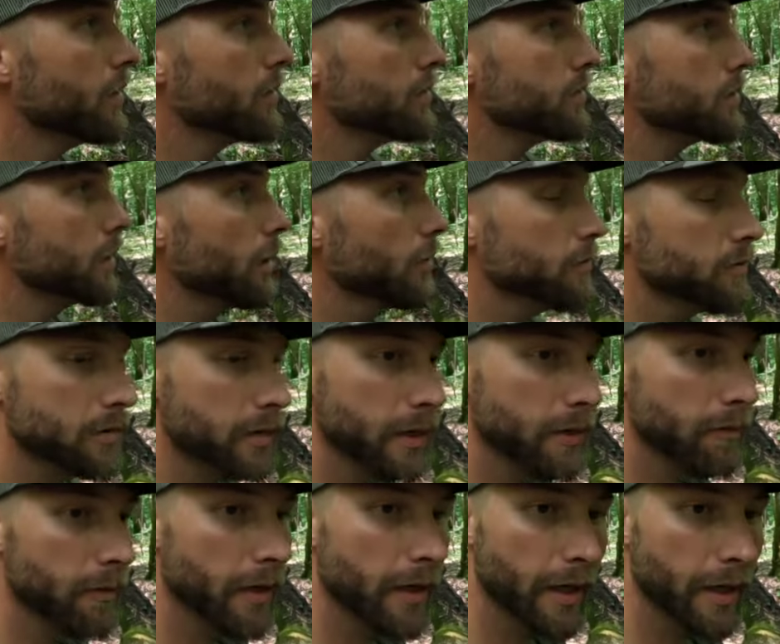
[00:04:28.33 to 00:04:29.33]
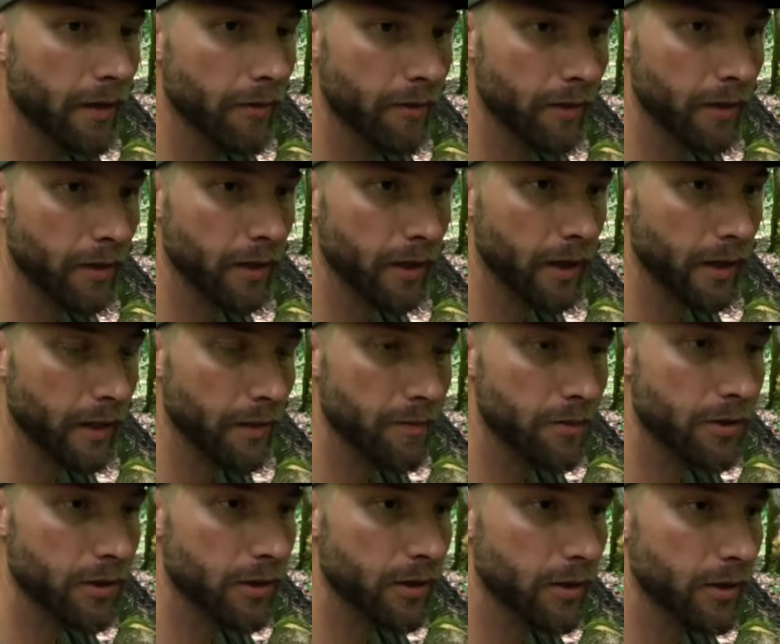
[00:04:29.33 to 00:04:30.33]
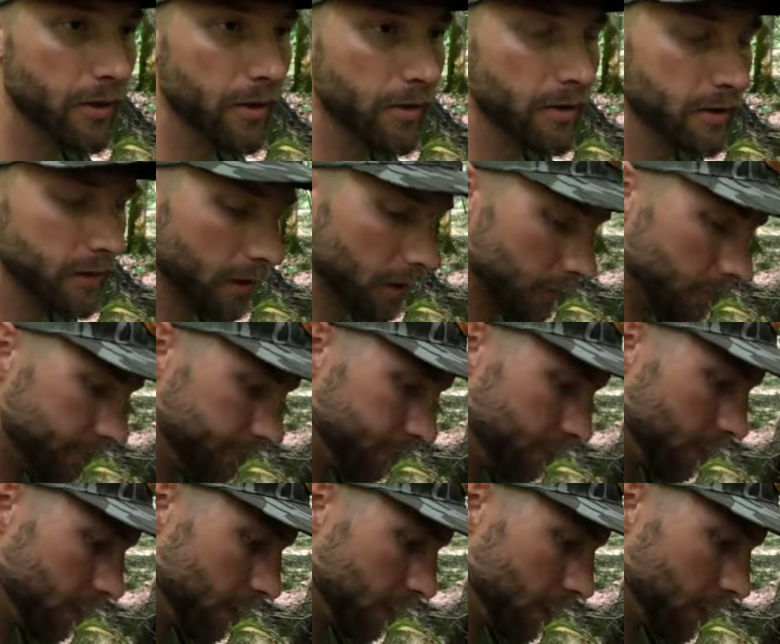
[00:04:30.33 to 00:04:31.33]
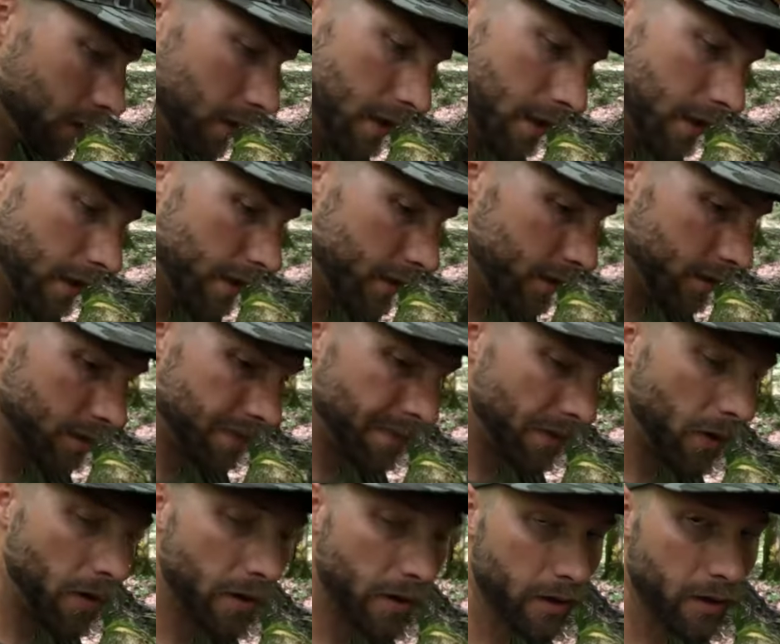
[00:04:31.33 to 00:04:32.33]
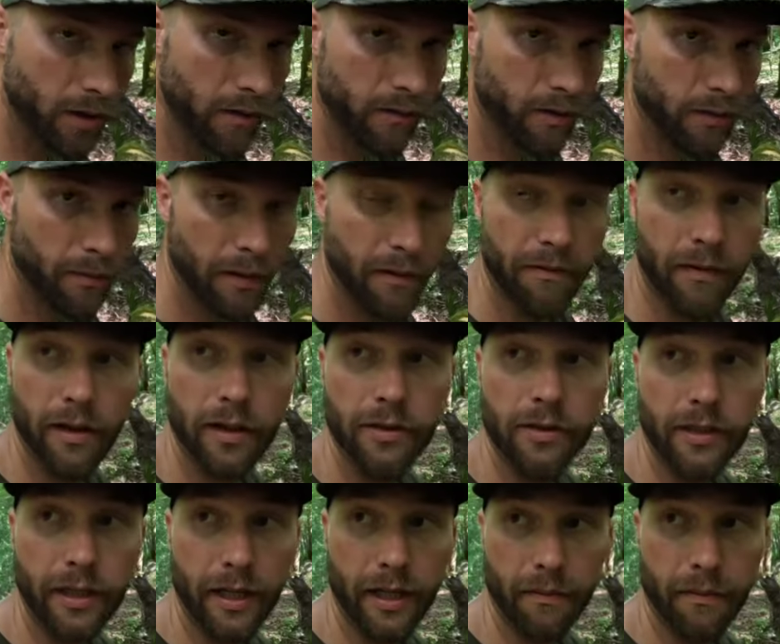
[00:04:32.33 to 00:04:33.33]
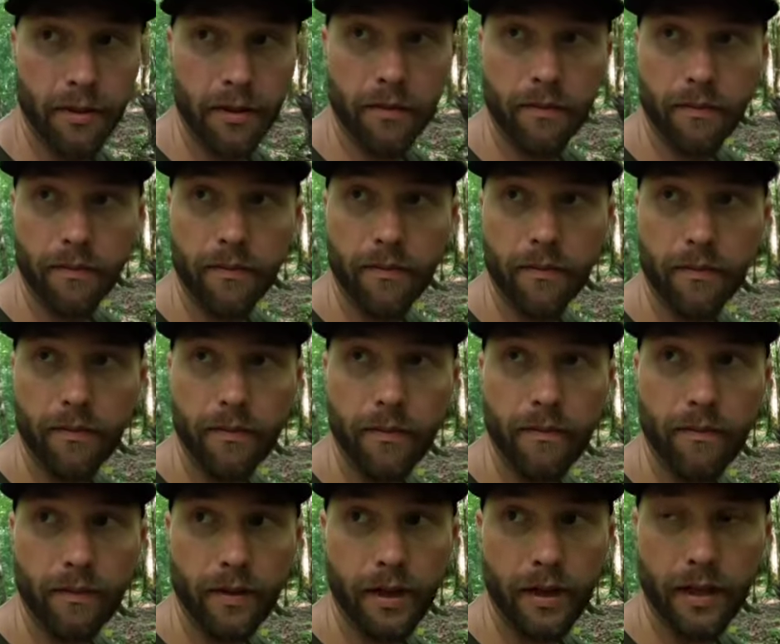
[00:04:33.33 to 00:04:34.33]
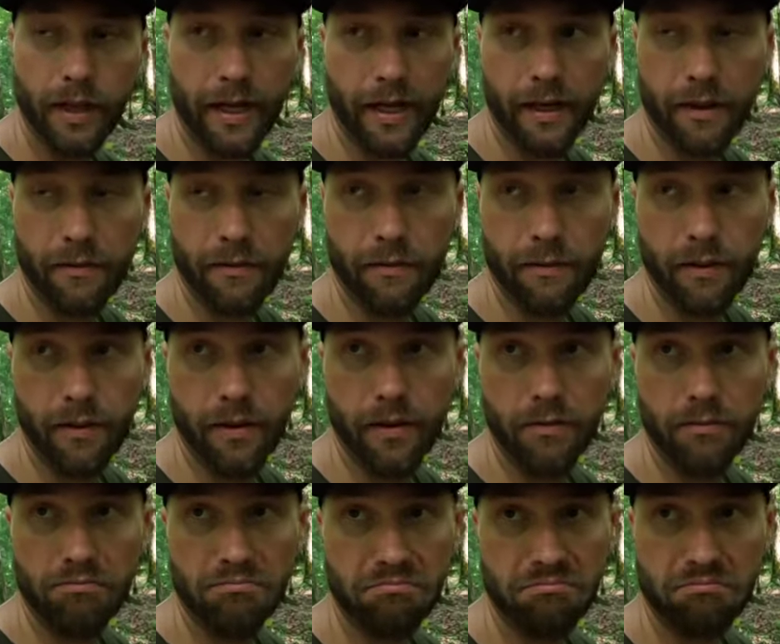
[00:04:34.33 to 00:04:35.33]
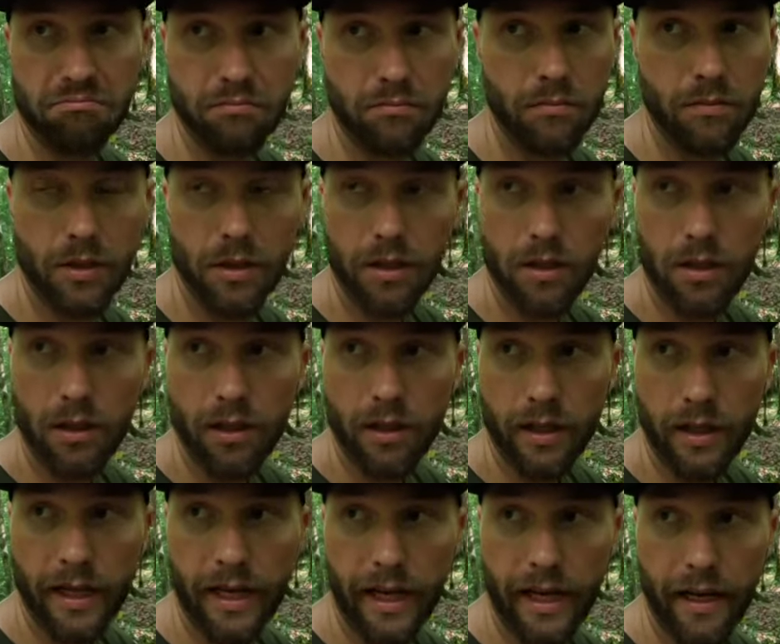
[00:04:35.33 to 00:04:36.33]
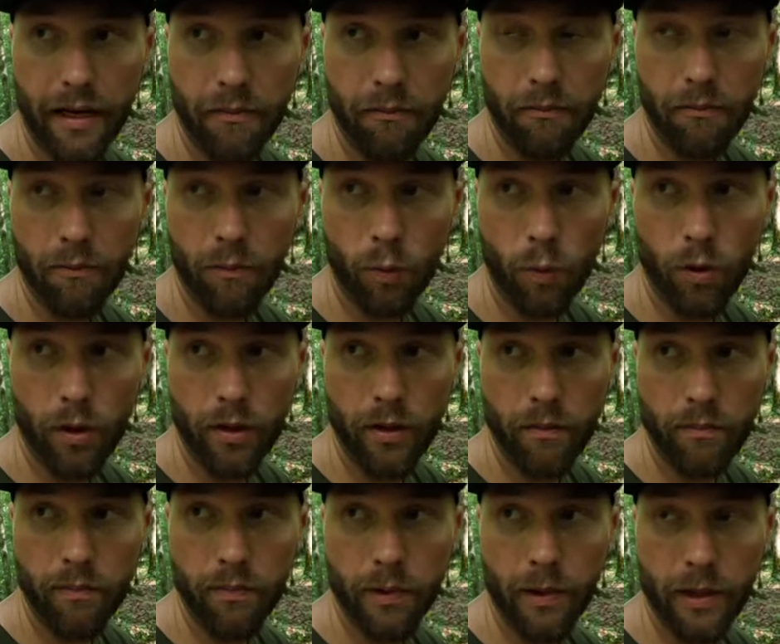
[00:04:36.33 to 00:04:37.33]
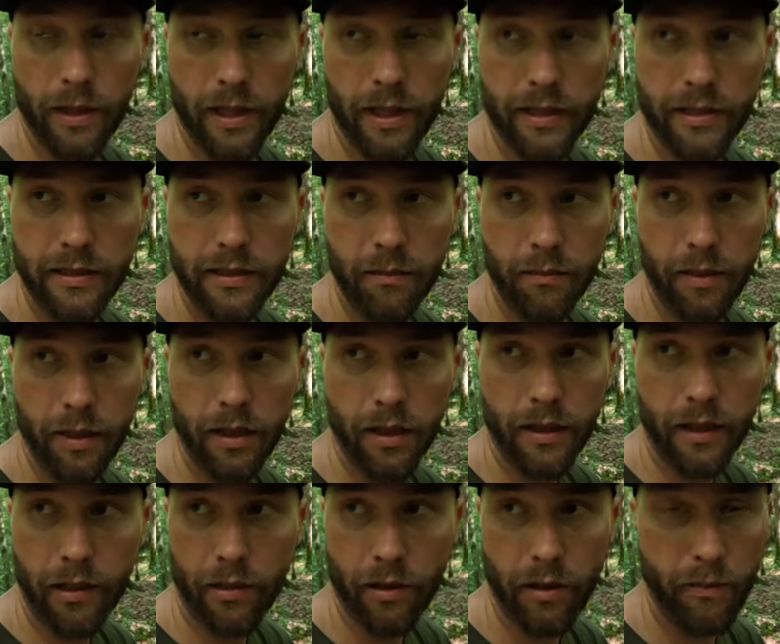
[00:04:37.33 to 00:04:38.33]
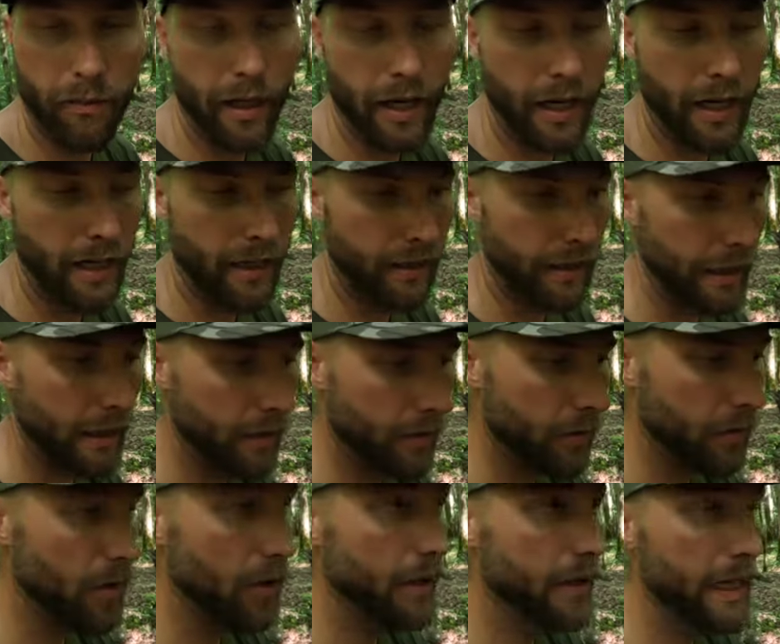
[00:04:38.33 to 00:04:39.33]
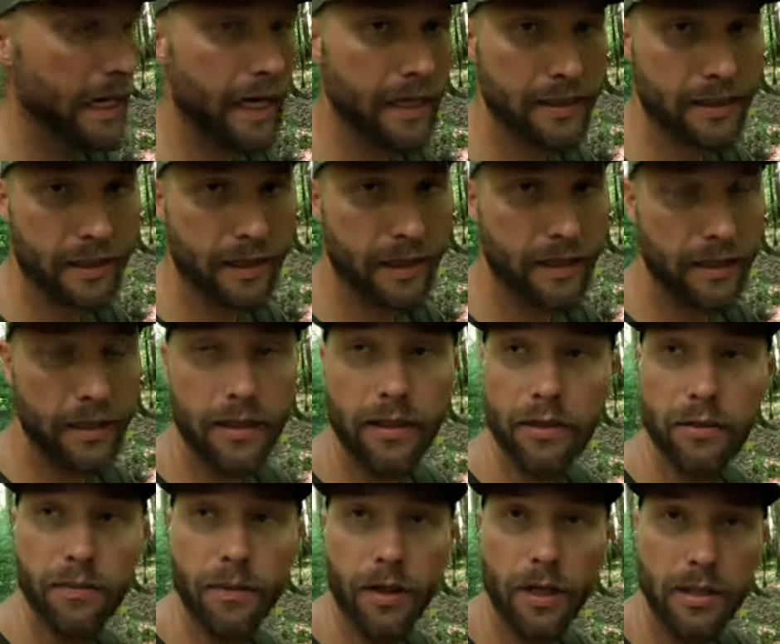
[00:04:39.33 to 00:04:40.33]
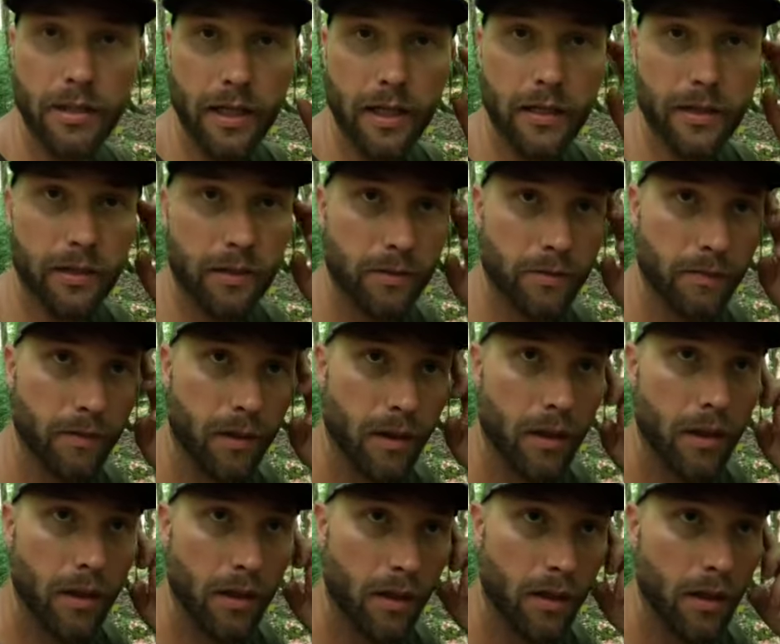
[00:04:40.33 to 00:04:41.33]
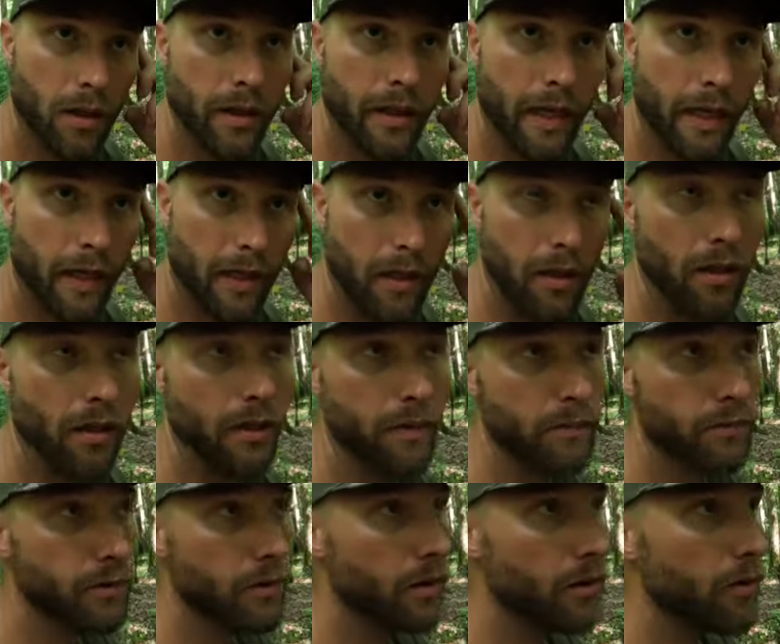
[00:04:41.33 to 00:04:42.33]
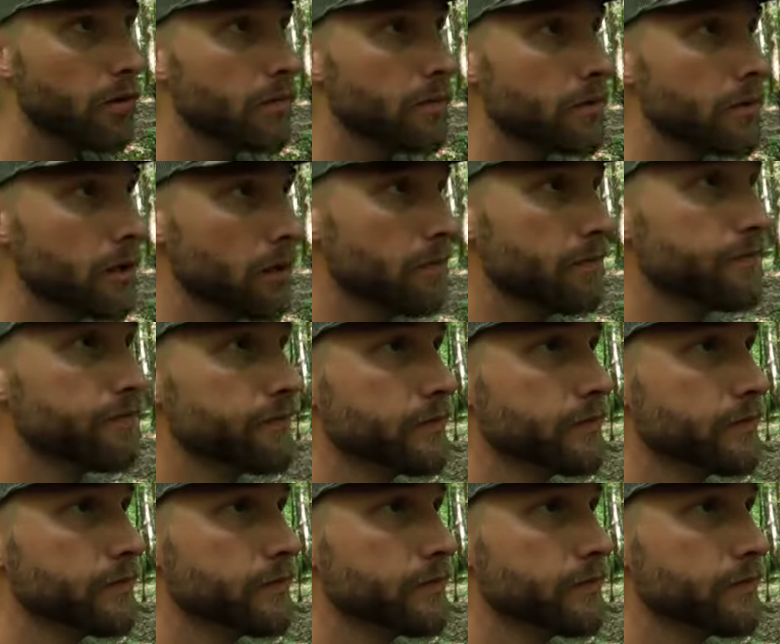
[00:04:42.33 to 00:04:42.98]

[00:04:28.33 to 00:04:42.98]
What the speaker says: so it went down the creek, I'm sure. So that's just part of it. My first camera didn't have, it had one pretty decent buck on it, but I hadn't got to really dissect it too much. I just kind of glimpsed through them. So